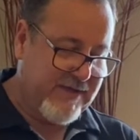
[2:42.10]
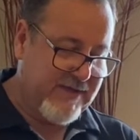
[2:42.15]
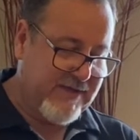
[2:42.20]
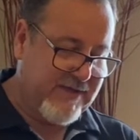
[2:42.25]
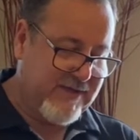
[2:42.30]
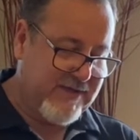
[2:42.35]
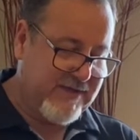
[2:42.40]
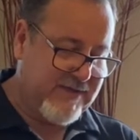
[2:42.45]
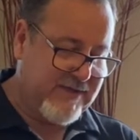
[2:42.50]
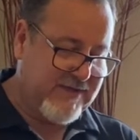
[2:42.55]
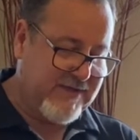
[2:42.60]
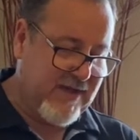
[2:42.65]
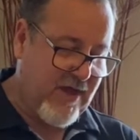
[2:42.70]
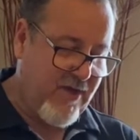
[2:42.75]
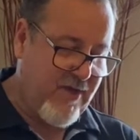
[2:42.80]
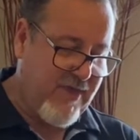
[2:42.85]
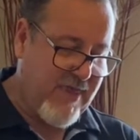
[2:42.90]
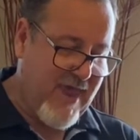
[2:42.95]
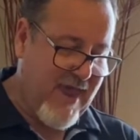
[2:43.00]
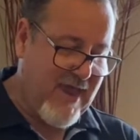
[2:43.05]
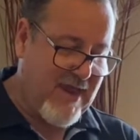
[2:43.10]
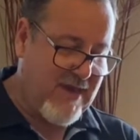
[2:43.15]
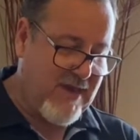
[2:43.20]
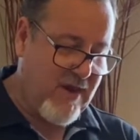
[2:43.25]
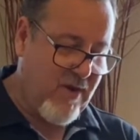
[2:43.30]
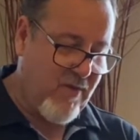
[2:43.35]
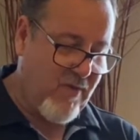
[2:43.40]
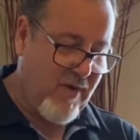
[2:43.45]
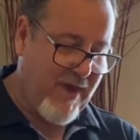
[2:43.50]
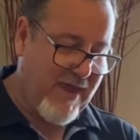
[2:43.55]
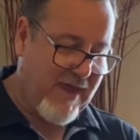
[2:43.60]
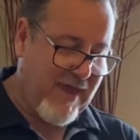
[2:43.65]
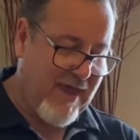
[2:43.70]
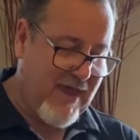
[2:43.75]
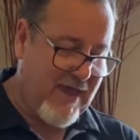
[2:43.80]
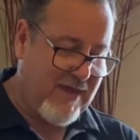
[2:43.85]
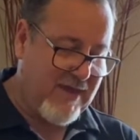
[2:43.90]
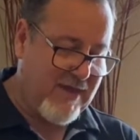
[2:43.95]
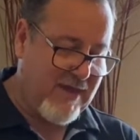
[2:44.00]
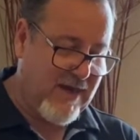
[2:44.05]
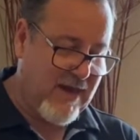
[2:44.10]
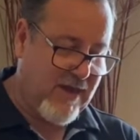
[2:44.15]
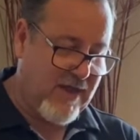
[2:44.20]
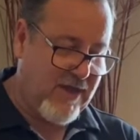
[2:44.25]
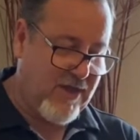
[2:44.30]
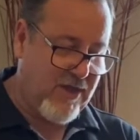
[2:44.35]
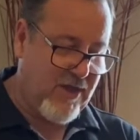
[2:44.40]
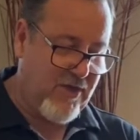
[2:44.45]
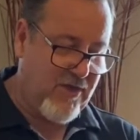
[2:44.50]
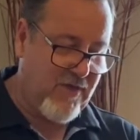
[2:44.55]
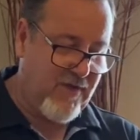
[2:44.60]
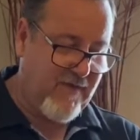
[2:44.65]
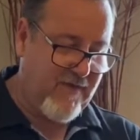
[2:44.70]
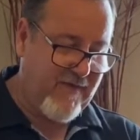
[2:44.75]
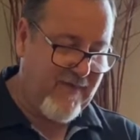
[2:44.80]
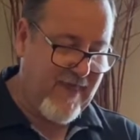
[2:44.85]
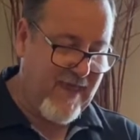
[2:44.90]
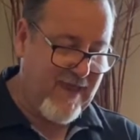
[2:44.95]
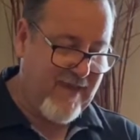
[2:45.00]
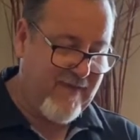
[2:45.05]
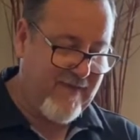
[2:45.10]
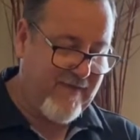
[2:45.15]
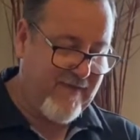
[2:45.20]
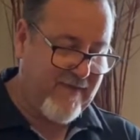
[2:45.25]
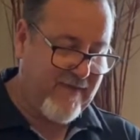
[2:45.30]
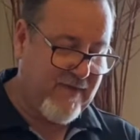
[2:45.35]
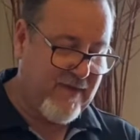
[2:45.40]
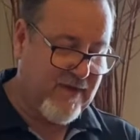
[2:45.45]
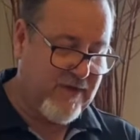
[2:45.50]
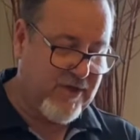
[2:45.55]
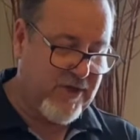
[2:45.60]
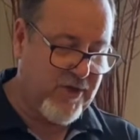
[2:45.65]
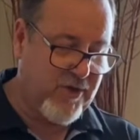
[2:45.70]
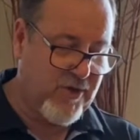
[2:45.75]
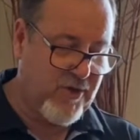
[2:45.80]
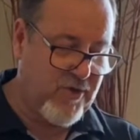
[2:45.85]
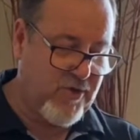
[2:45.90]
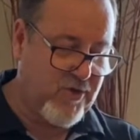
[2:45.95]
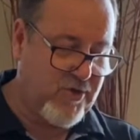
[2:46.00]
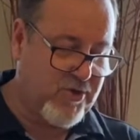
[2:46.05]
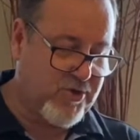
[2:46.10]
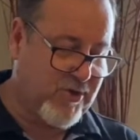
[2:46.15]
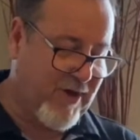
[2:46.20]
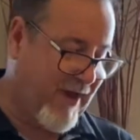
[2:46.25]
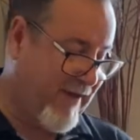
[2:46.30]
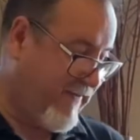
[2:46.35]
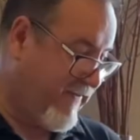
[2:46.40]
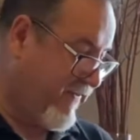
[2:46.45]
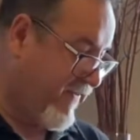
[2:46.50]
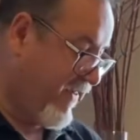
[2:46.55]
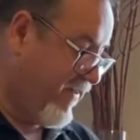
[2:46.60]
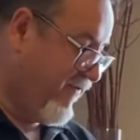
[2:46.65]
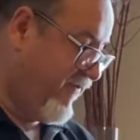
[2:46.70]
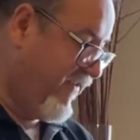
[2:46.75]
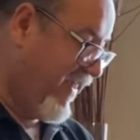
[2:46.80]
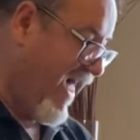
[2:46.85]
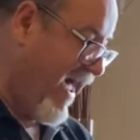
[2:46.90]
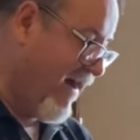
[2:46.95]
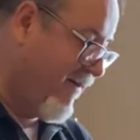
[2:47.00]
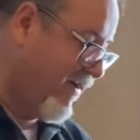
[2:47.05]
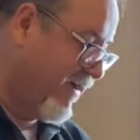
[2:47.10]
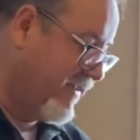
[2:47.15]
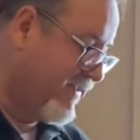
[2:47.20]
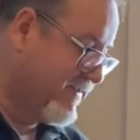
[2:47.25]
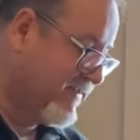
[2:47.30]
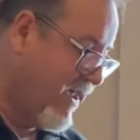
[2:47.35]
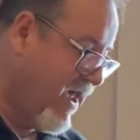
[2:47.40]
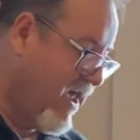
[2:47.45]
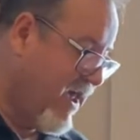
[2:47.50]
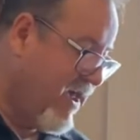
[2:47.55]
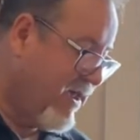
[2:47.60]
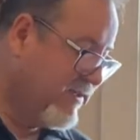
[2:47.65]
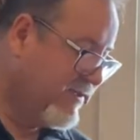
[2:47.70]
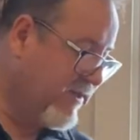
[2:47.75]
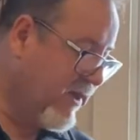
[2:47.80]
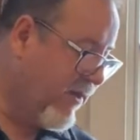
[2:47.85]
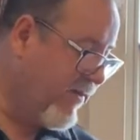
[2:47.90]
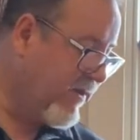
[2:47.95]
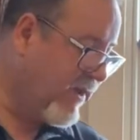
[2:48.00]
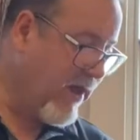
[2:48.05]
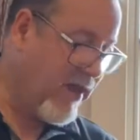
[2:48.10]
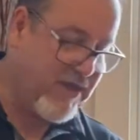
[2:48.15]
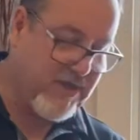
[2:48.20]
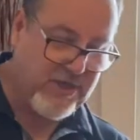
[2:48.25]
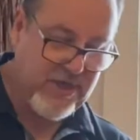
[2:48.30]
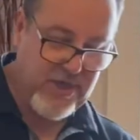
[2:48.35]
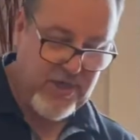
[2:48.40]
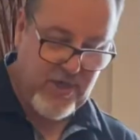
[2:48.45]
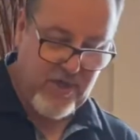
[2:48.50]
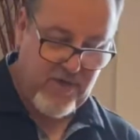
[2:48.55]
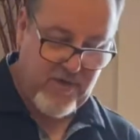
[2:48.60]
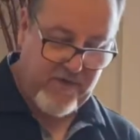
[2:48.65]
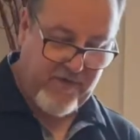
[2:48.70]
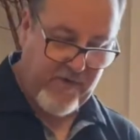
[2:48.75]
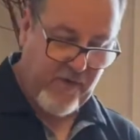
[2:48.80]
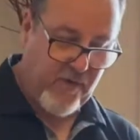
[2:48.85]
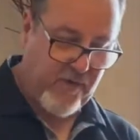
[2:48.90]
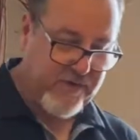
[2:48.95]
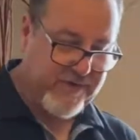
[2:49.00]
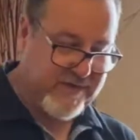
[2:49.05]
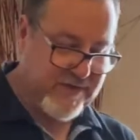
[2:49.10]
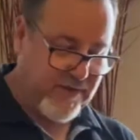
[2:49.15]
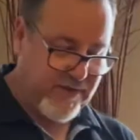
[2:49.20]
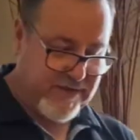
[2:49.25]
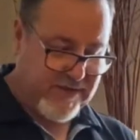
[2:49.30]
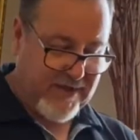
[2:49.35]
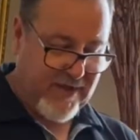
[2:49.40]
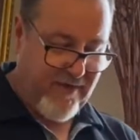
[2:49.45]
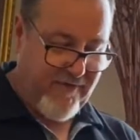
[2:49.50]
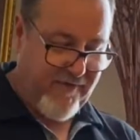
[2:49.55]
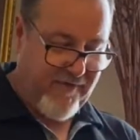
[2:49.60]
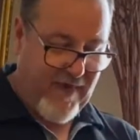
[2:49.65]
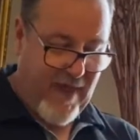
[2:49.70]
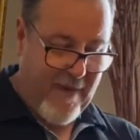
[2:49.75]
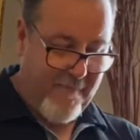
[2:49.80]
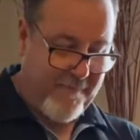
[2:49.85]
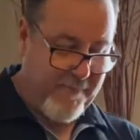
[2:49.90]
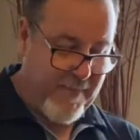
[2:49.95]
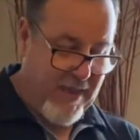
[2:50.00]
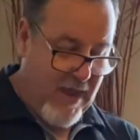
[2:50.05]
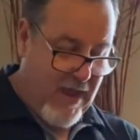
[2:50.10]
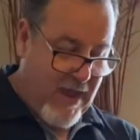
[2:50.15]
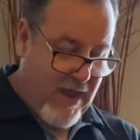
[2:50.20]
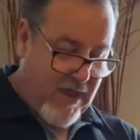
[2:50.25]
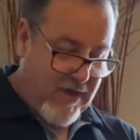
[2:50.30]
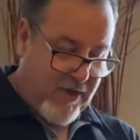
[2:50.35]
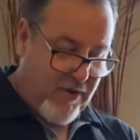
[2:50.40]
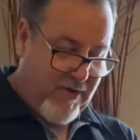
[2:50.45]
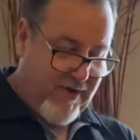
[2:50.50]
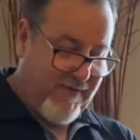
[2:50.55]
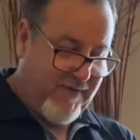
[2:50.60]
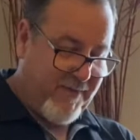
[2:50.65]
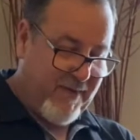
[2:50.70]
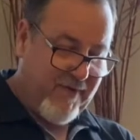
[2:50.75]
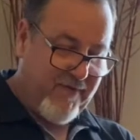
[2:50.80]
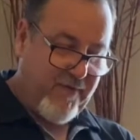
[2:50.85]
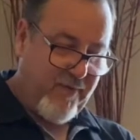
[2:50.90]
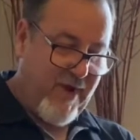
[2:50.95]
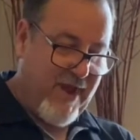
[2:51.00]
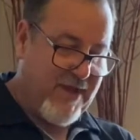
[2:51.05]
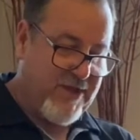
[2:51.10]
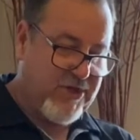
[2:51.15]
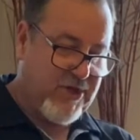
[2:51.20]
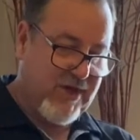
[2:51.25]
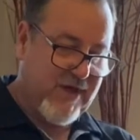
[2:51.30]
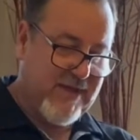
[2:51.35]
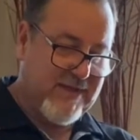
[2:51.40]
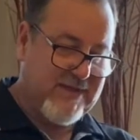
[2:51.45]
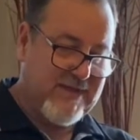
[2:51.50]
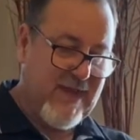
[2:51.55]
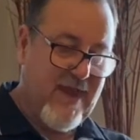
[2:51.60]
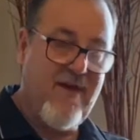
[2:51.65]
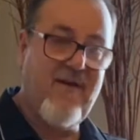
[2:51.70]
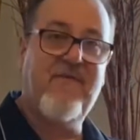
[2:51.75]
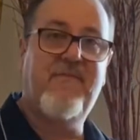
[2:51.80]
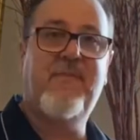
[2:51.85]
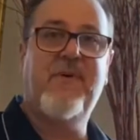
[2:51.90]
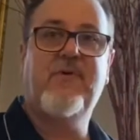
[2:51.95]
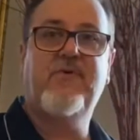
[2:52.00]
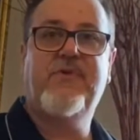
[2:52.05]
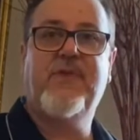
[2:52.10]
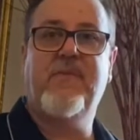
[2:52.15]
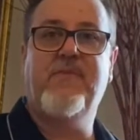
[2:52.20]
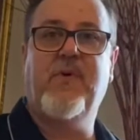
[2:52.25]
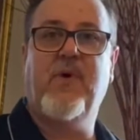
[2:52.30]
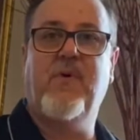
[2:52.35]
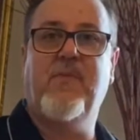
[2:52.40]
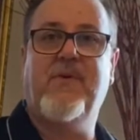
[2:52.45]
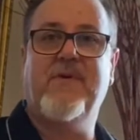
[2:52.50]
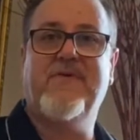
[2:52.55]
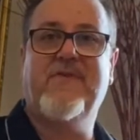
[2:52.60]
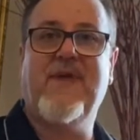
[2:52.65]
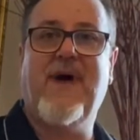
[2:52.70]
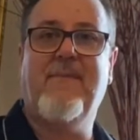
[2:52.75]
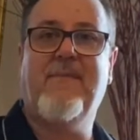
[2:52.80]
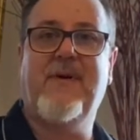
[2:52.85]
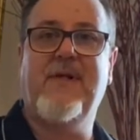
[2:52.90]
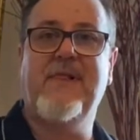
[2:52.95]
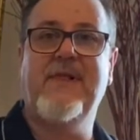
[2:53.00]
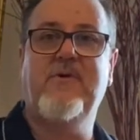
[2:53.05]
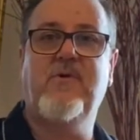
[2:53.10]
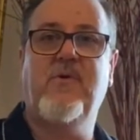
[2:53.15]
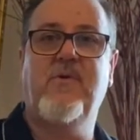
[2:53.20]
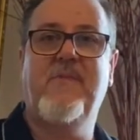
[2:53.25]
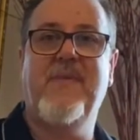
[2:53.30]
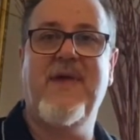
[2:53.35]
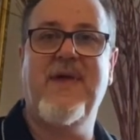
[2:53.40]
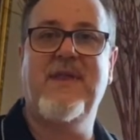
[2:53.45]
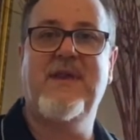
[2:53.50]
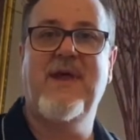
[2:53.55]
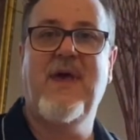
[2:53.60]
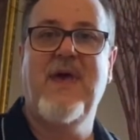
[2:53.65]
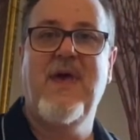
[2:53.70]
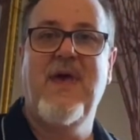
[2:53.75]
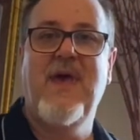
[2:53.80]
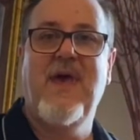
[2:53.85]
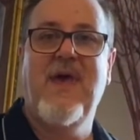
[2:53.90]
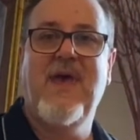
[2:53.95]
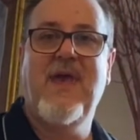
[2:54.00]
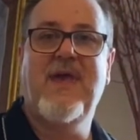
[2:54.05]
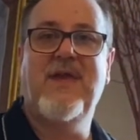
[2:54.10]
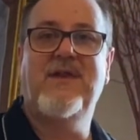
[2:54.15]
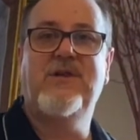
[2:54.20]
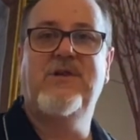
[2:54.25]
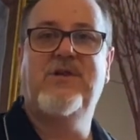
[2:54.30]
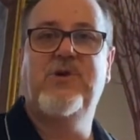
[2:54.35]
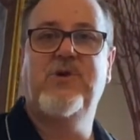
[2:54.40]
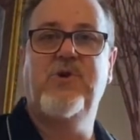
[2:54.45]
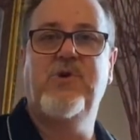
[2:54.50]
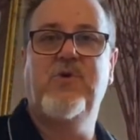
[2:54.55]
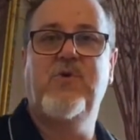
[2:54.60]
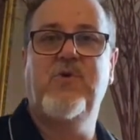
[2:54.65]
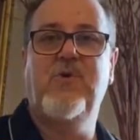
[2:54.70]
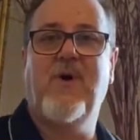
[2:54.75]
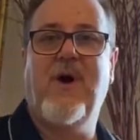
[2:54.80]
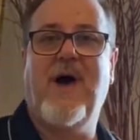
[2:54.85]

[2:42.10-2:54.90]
So then we can use this to dress the flowers. So I'm going to use all sorts of Christmas red. You can see I've built the baubles up a little bit into